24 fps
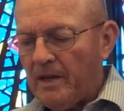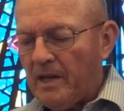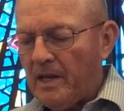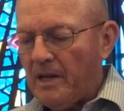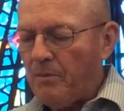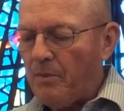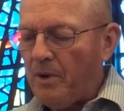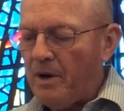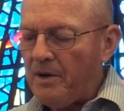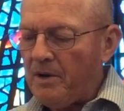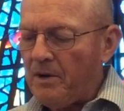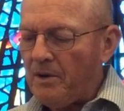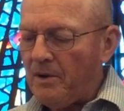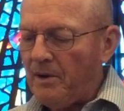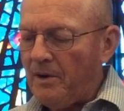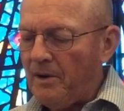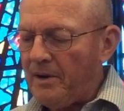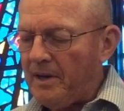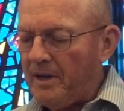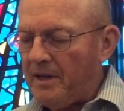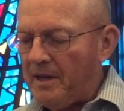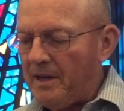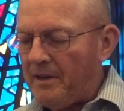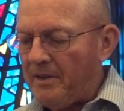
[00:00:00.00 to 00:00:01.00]
And while you're
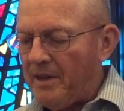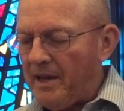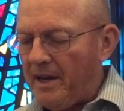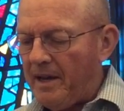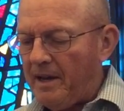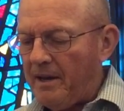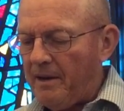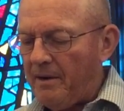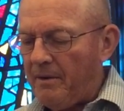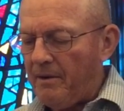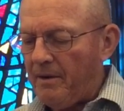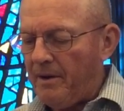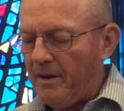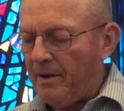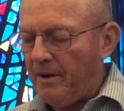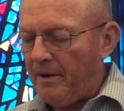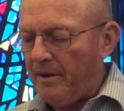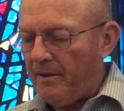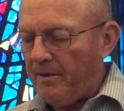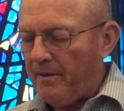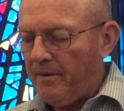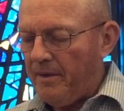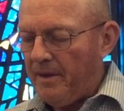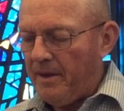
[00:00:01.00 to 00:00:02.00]
looking at
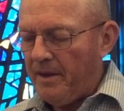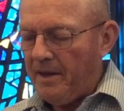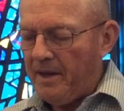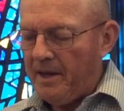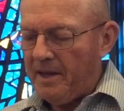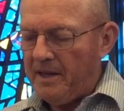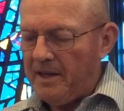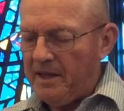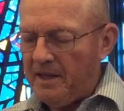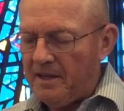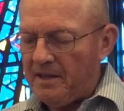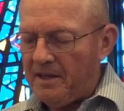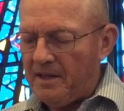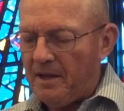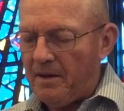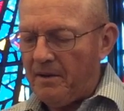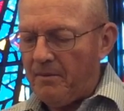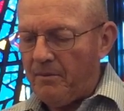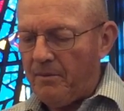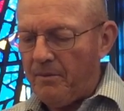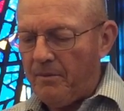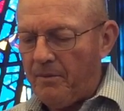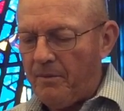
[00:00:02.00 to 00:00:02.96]
that and getting that,